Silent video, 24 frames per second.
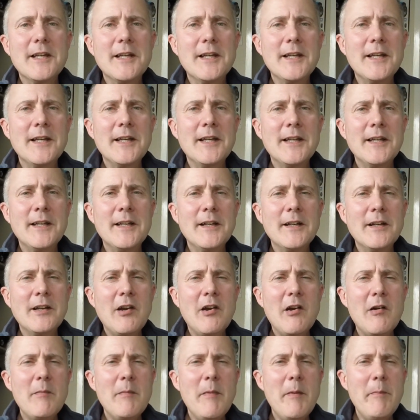I
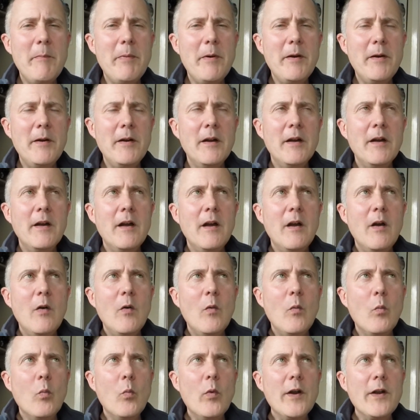can't remember
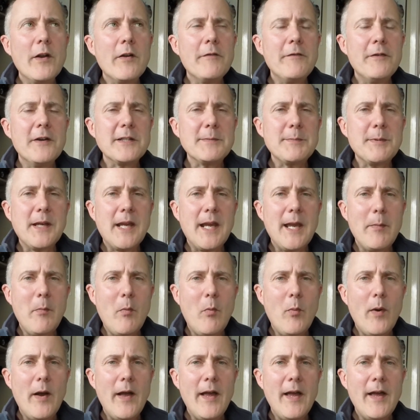when I first became
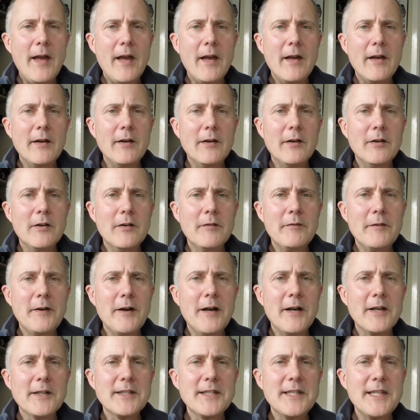aware of
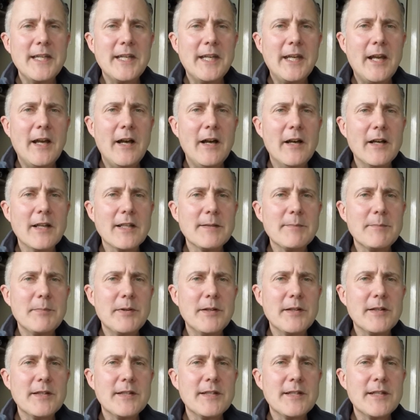RC cars,
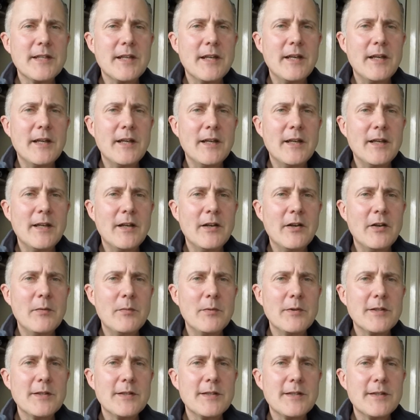but I
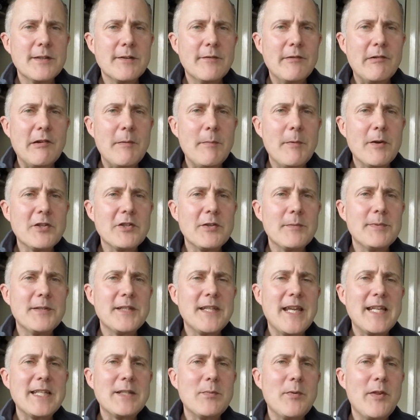was very much
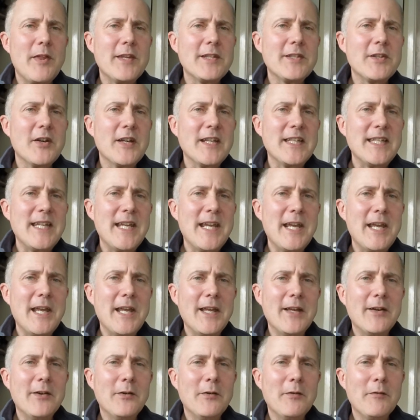obsessed with this
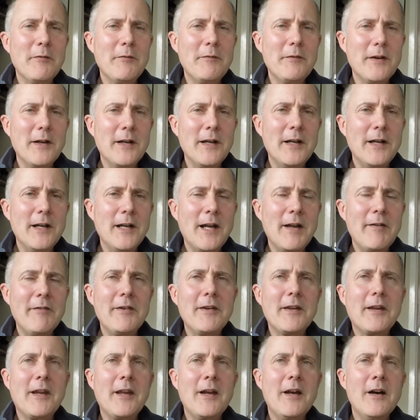idea of
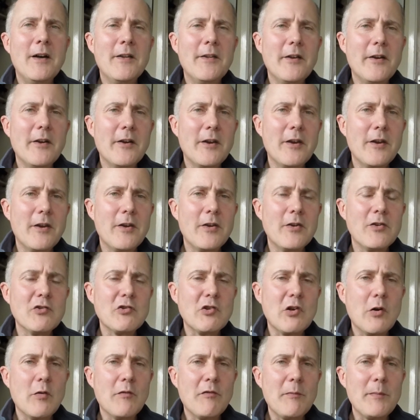having a car that I could
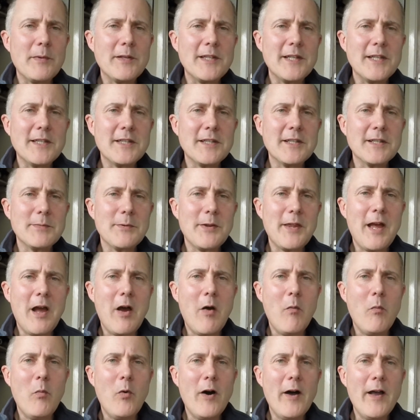control from a distance
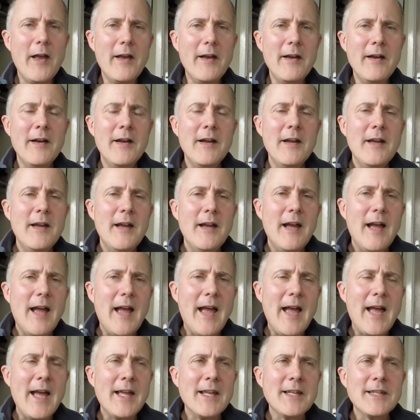without a wire.
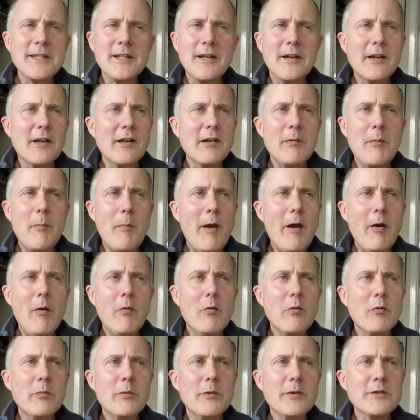And I can't remember how
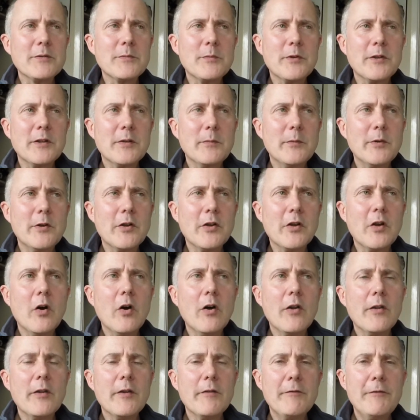old I was when I
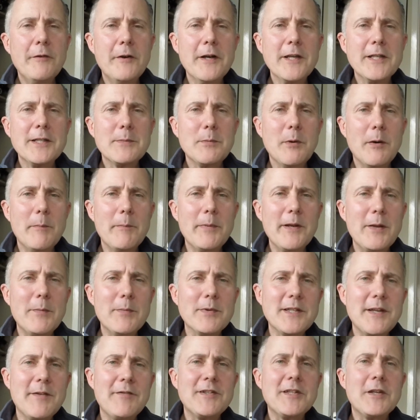got the first one, but it
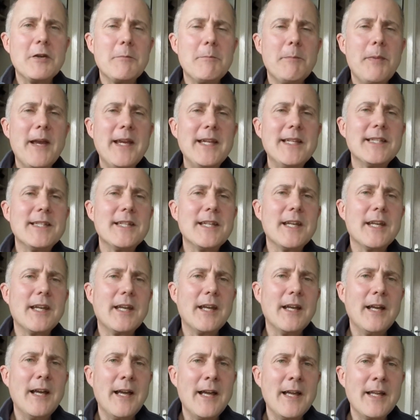was ever so
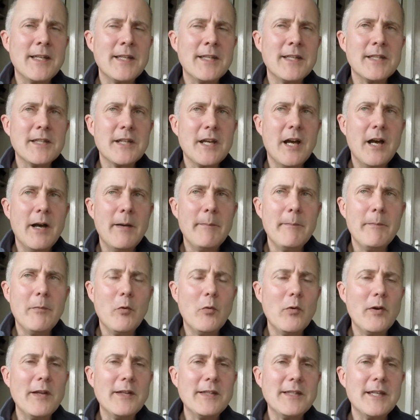basic, and
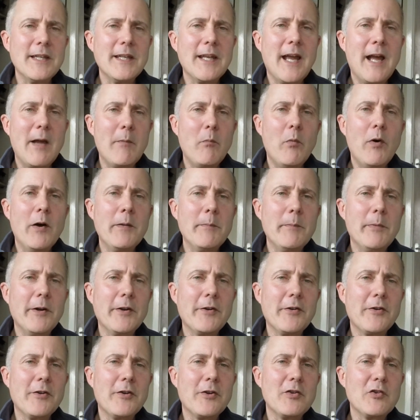all it did, it had one
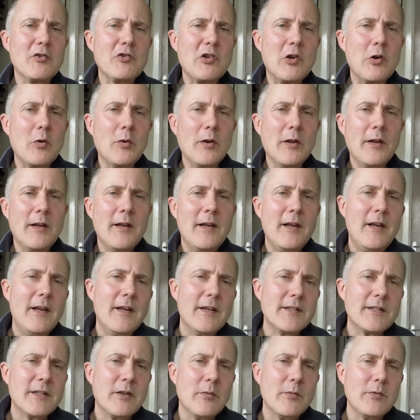button on the controller,
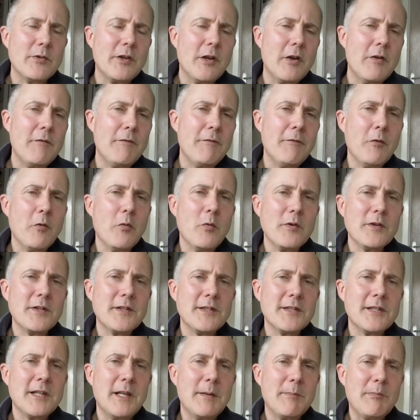so it would go forwards
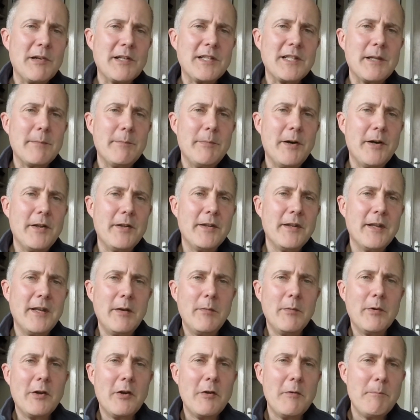until you pressed the button, then
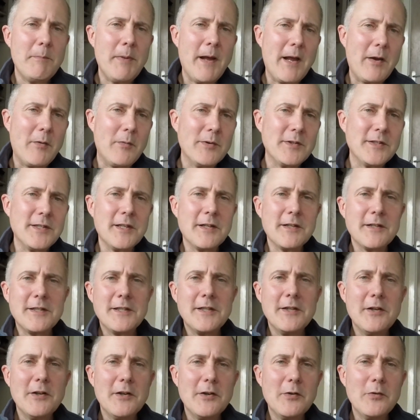it would go backwards in a
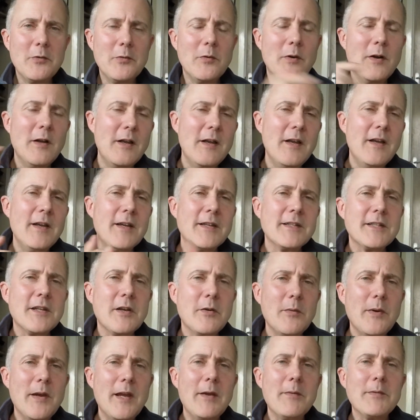circle.
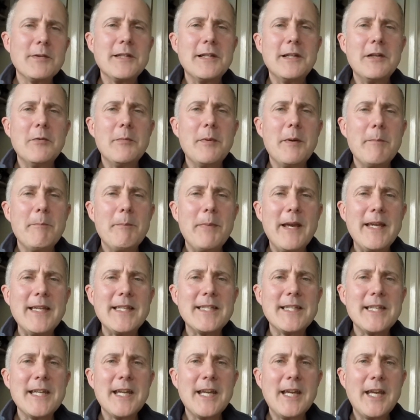So it was a little bit
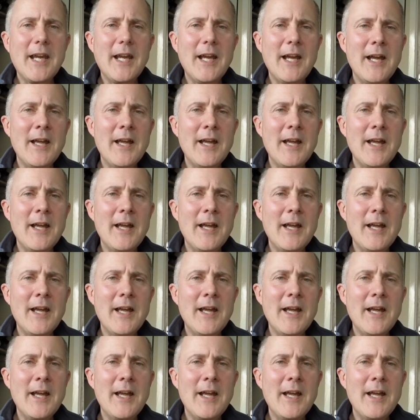basic.